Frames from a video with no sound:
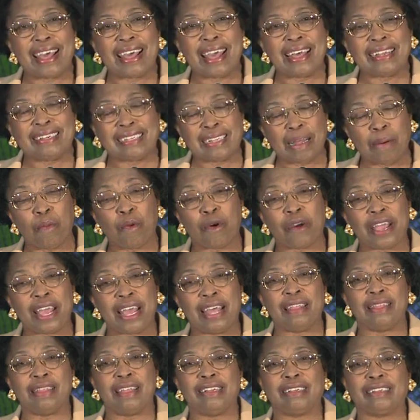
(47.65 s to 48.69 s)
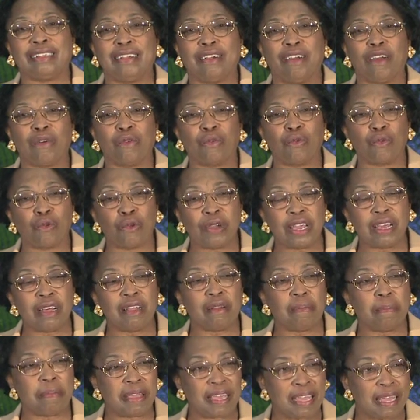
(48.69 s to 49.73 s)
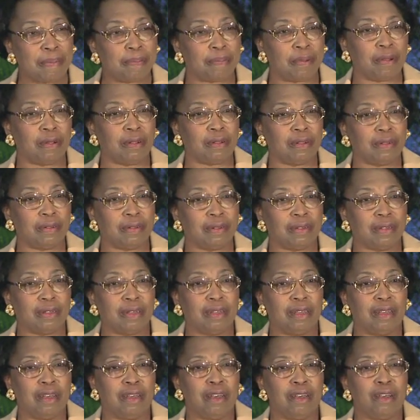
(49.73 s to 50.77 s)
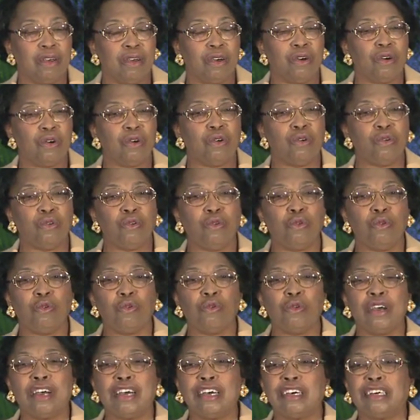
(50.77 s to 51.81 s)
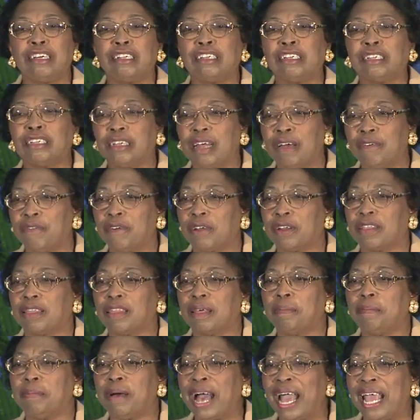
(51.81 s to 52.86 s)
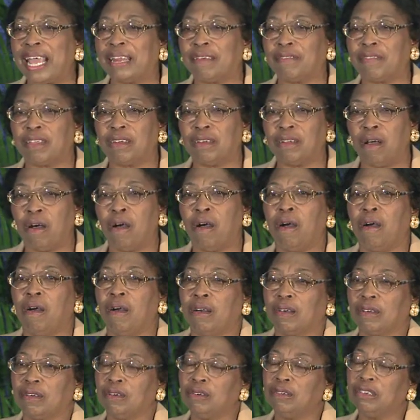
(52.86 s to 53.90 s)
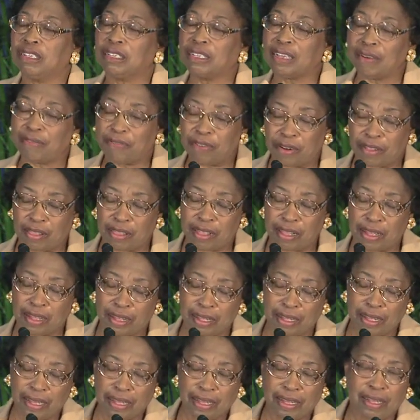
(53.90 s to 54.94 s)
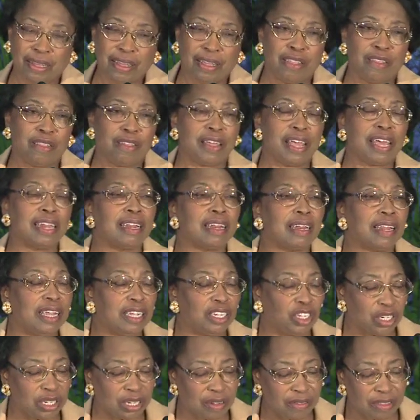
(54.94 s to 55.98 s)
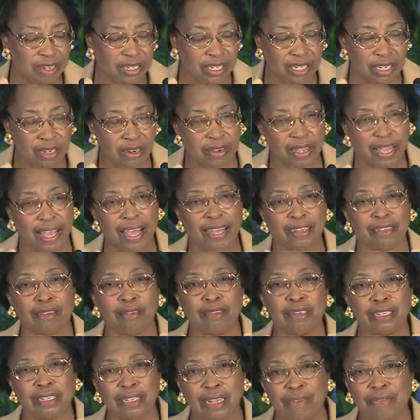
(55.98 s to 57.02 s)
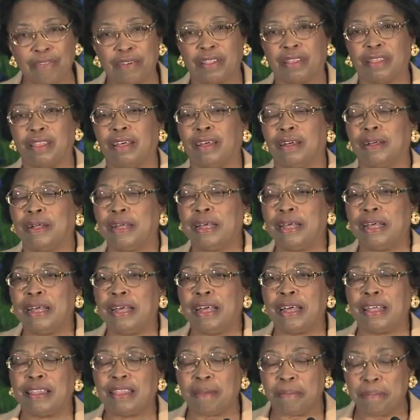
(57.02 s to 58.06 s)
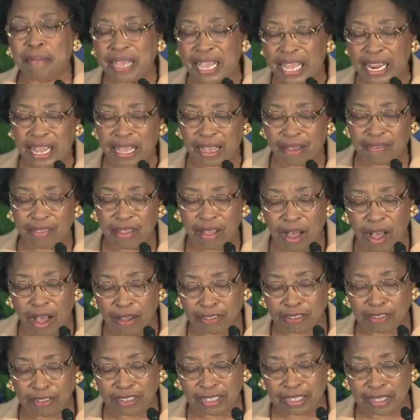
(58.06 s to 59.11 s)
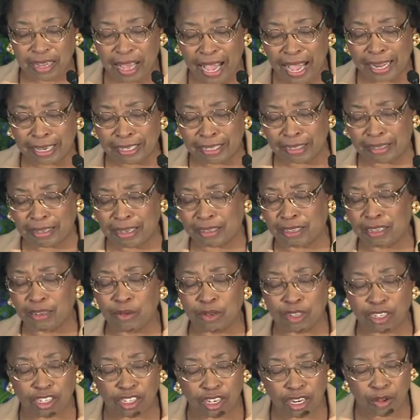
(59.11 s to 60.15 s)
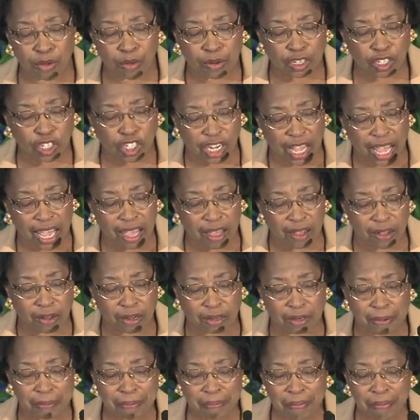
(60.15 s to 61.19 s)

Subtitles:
somewhere in this there are real people who suffered the bite of the dog, who suffered the inhalation of the tear gas, who suffered the beating of the officer's nightsticks, who were jailed.